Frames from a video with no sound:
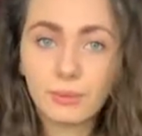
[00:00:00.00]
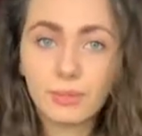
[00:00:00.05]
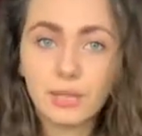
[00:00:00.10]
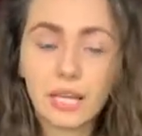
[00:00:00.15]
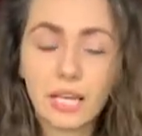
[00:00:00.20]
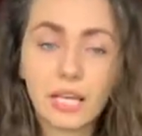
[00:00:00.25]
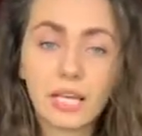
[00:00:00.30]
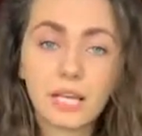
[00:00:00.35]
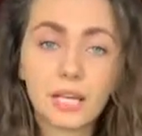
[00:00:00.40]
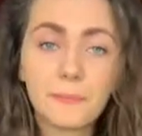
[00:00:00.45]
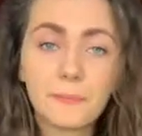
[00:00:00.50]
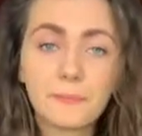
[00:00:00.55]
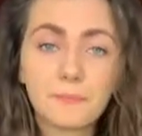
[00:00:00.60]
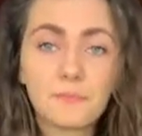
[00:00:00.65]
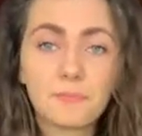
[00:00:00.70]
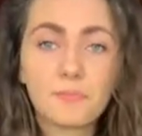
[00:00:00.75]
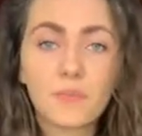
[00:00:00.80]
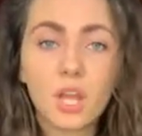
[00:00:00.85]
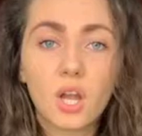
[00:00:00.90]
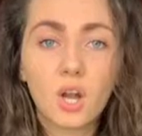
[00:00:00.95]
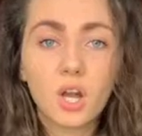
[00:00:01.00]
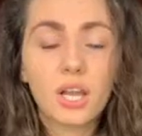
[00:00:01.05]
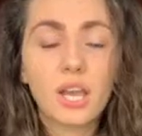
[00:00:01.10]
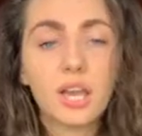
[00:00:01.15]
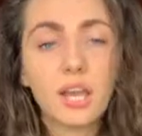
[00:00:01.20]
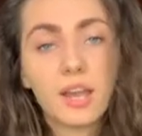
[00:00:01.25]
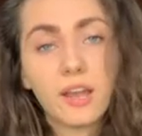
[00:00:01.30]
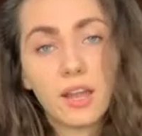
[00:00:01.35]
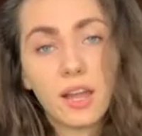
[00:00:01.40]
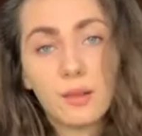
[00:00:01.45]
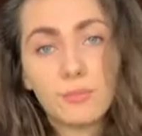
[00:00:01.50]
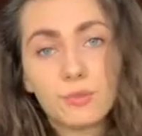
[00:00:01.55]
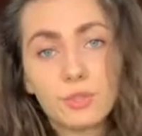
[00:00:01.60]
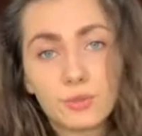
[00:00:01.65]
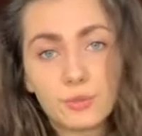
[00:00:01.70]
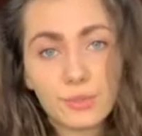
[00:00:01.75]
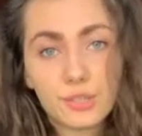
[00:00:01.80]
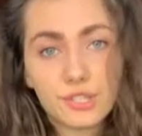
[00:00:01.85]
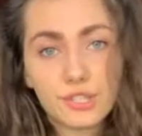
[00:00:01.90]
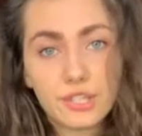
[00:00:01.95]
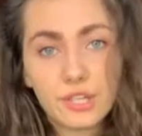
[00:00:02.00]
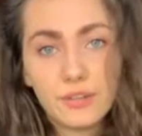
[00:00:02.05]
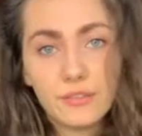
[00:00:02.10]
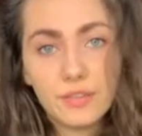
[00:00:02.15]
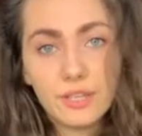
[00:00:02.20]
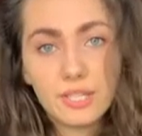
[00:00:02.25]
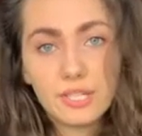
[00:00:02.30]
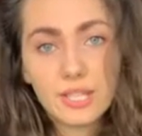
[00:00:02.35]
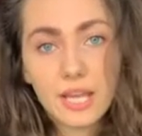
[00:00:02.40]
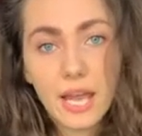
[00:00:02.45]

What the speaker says: Like, okay, I helped you with service,